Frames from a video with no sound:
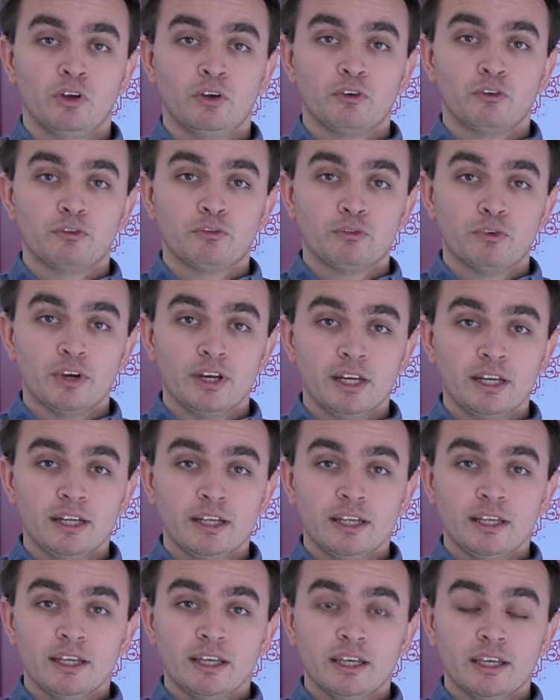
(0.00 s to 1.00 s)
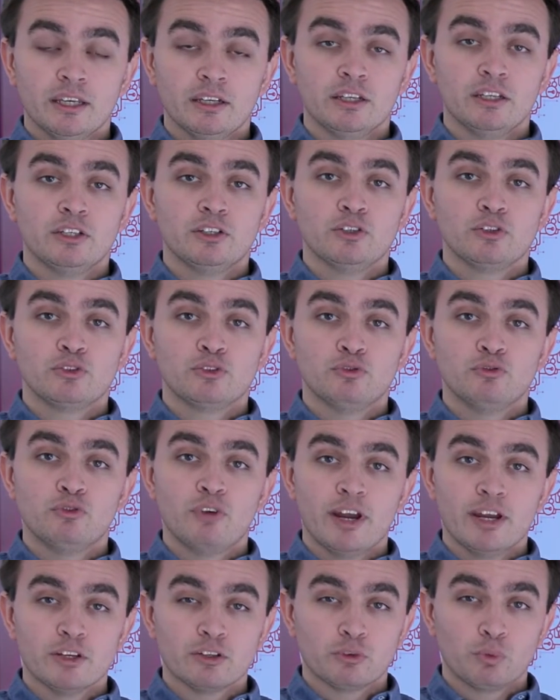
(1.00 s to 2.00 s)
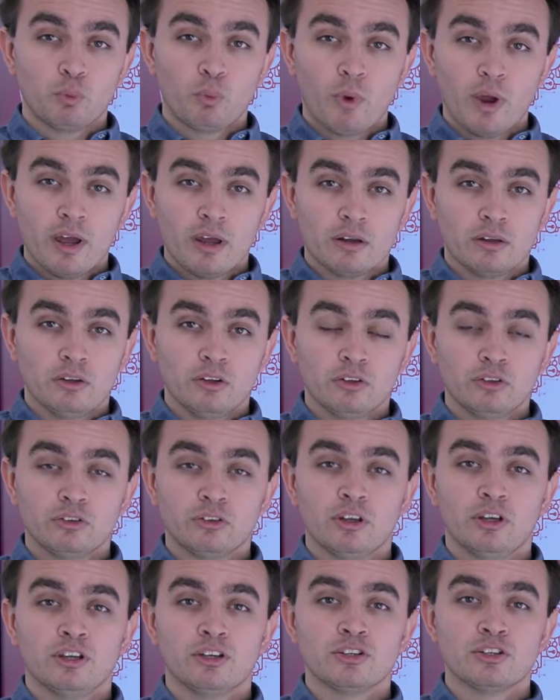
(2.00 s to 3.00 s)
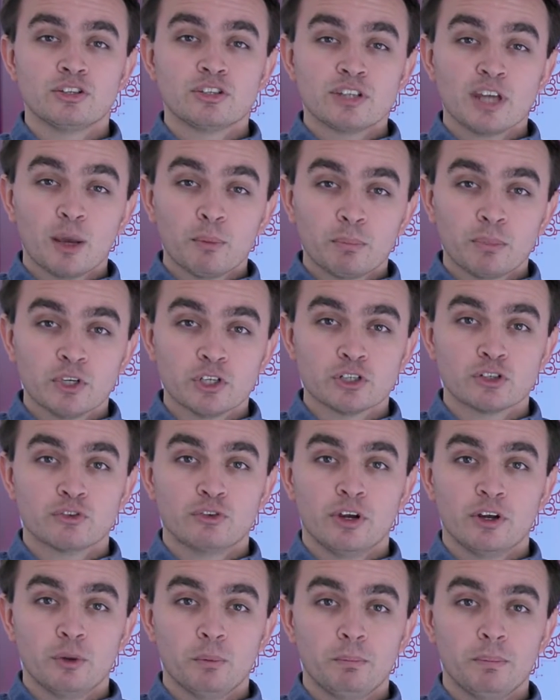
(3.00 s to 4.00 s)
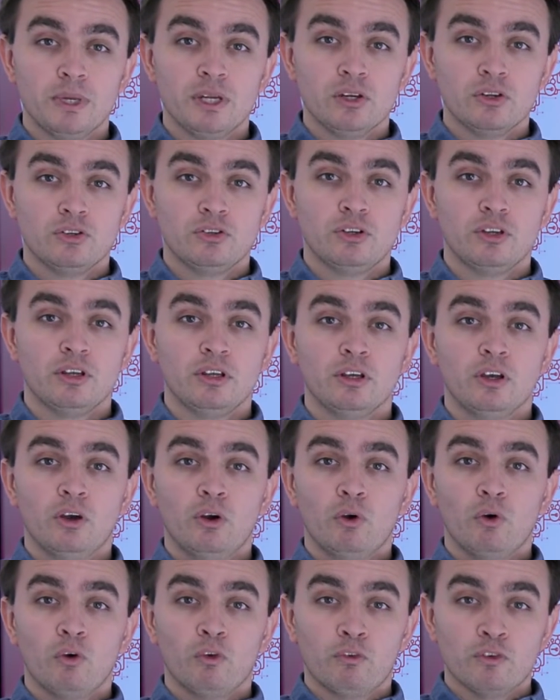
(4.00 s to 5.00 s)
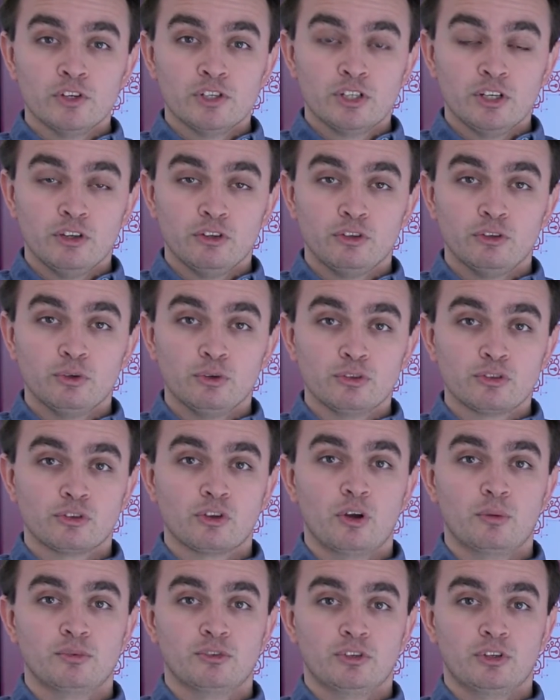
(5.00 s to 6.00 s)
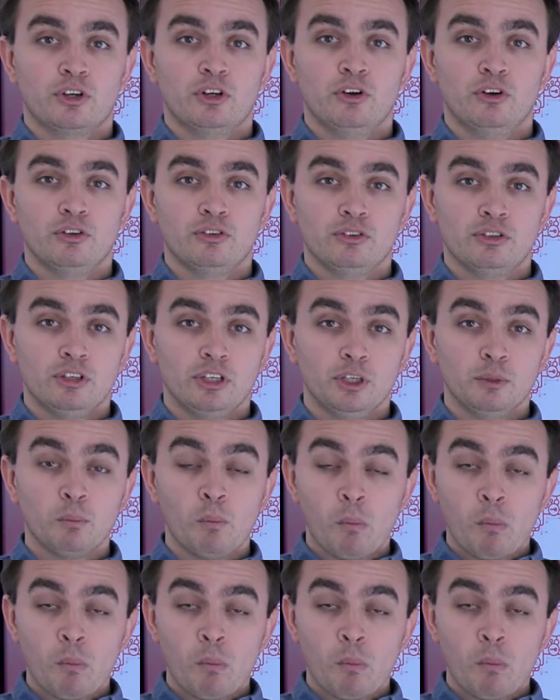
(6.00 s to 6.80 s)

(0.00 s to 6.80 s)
3, it needed to raise awareness and establish credibility of Fujitsu's cybersecurity.